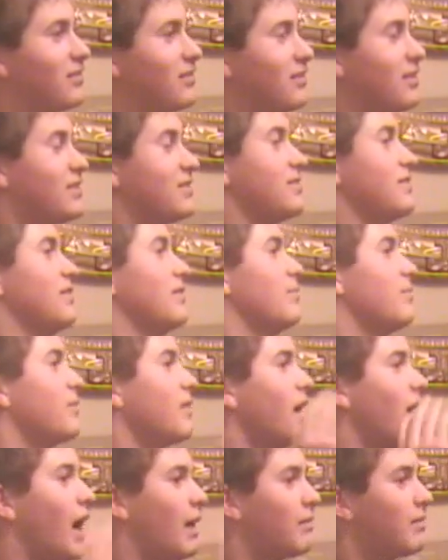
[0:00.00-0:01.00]
Listen,
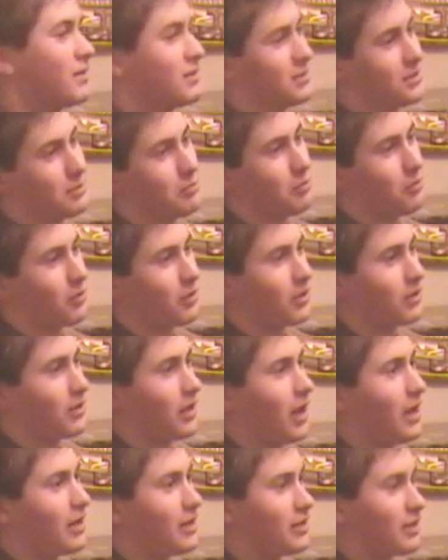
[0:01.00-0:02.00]
I'm not
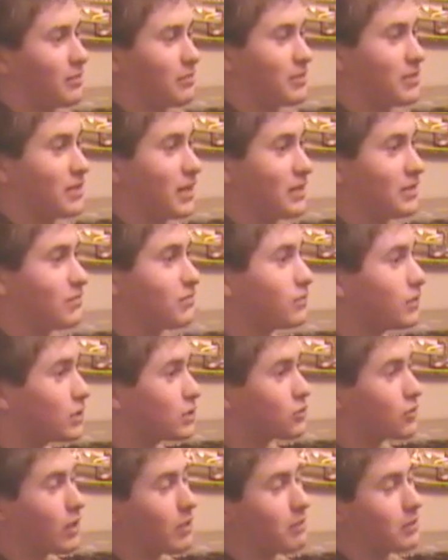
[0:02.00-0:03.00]
supporting anything besides free
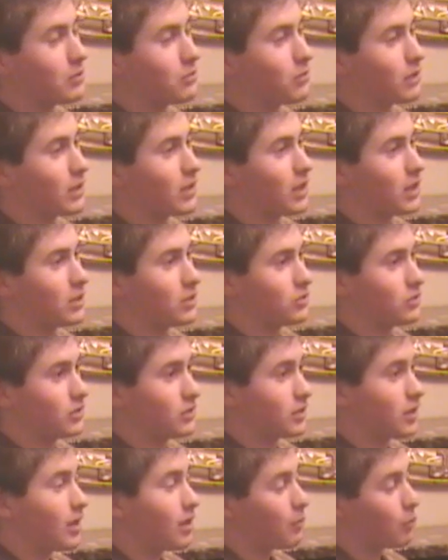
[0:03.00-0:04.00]
trade between countries.